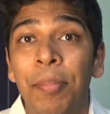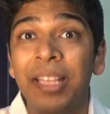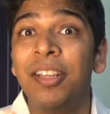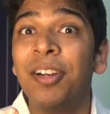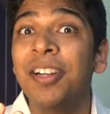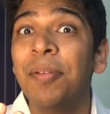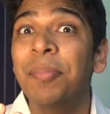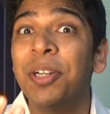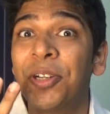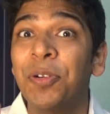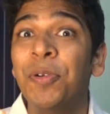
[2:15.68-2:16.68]
Method
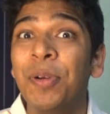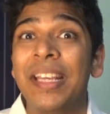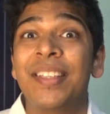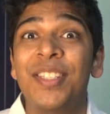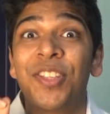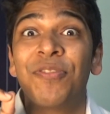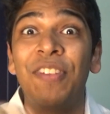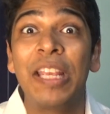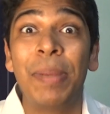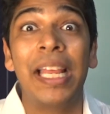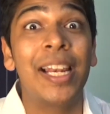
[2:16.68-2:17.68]
number 2 is
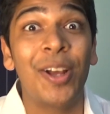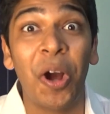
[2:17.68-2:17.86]
female